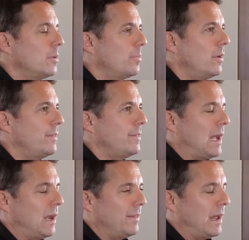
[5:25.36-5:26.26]
The part
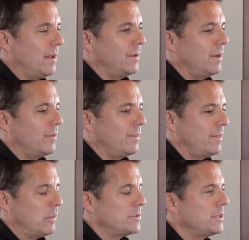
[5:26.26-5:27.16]

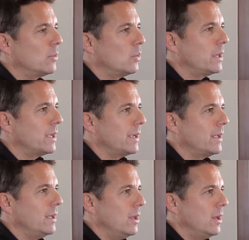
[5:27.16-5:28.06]
that was still working